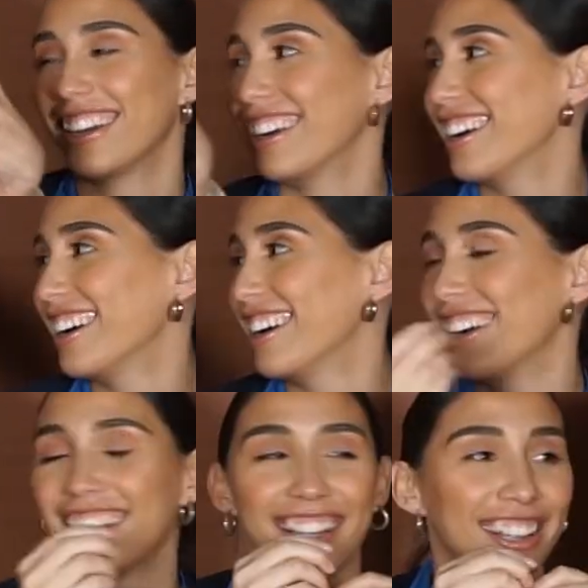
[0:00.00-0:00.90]

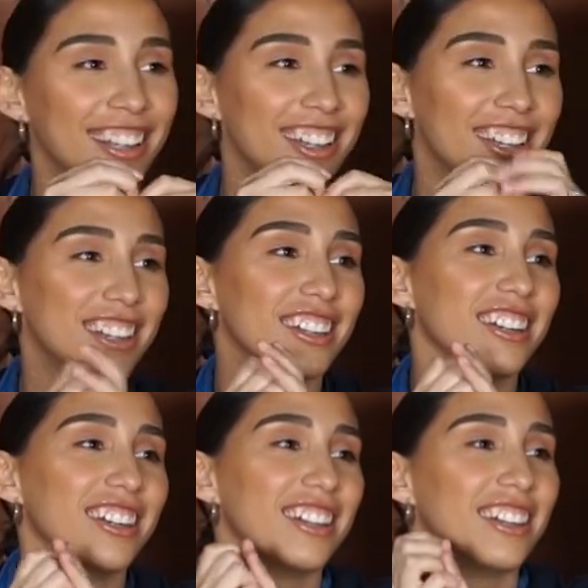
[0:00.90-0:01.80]

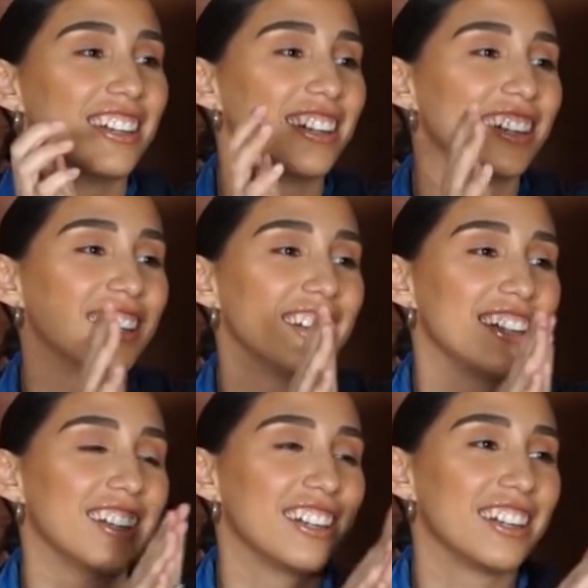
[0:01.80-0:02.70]

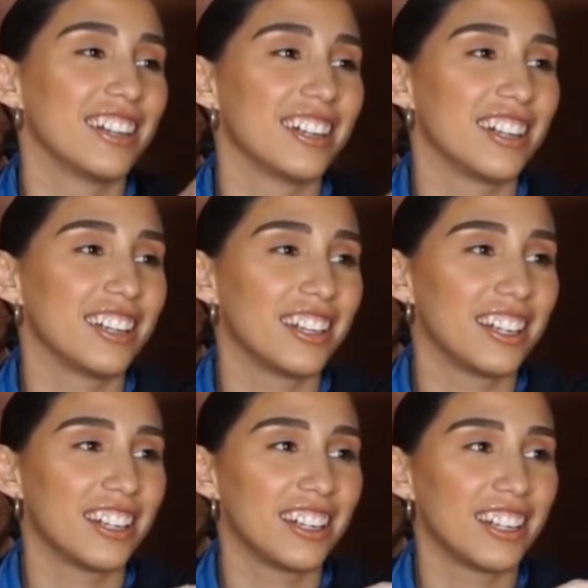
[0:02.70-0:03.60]

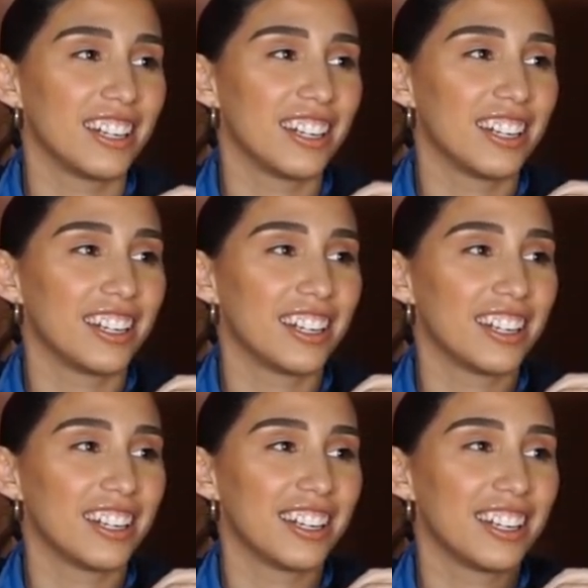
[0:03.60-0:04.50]

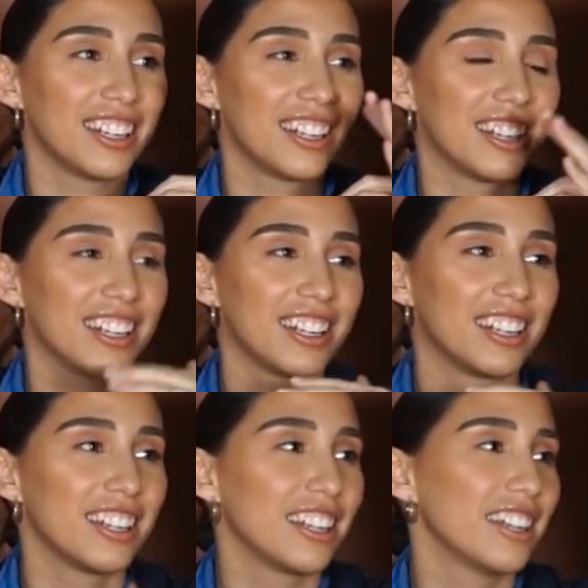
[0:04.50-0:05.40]

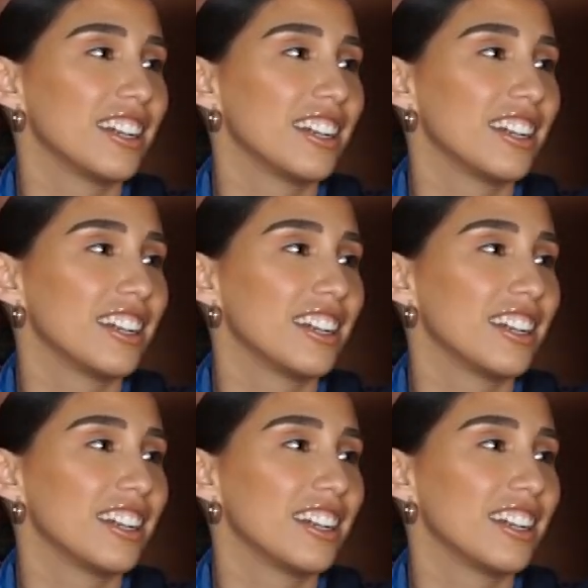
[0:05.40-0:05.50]
(not speaking)